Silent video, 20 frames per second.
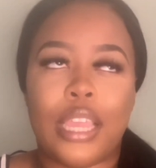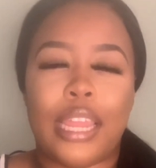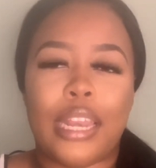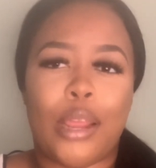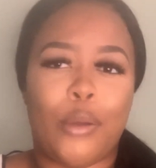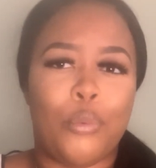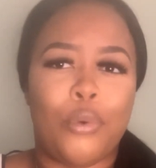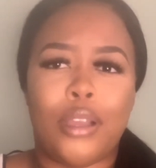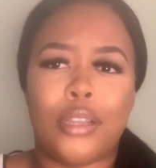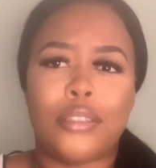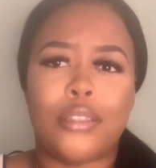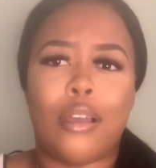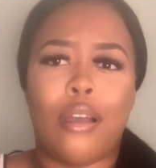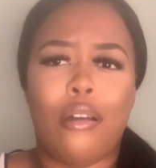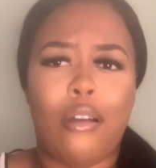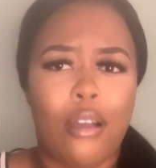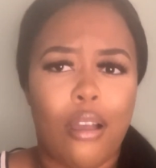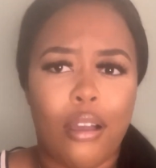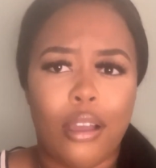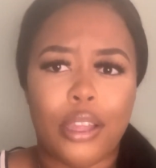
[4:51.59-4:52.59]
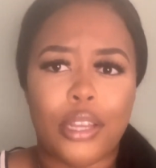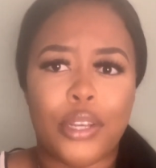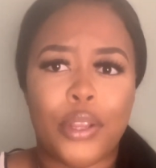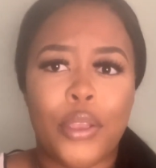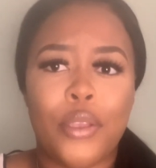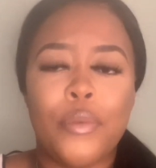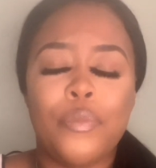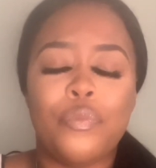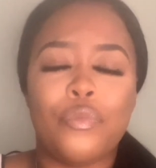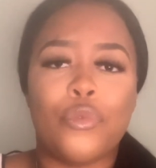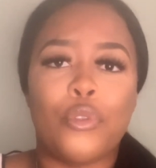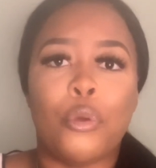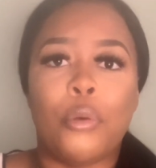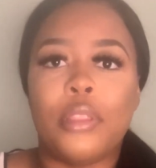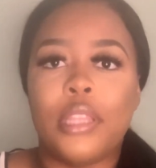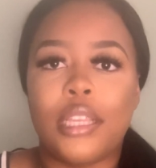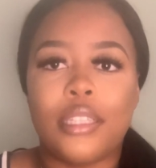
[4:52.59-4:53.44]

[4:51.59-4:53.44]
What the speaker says: and I worked hard on that